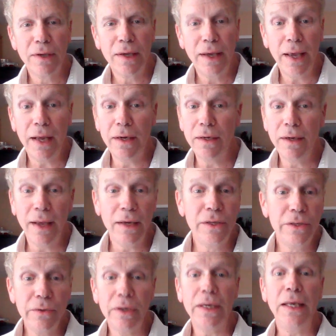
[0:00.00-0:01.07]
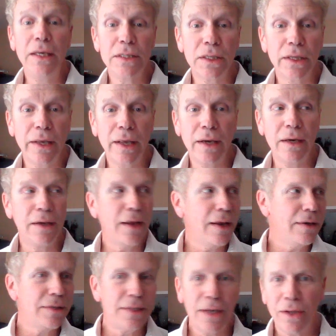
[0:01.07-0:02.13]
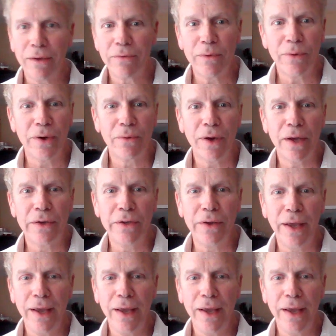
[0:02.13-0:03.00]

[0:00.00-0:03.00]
And, and do it easily and, and tell everyone around you,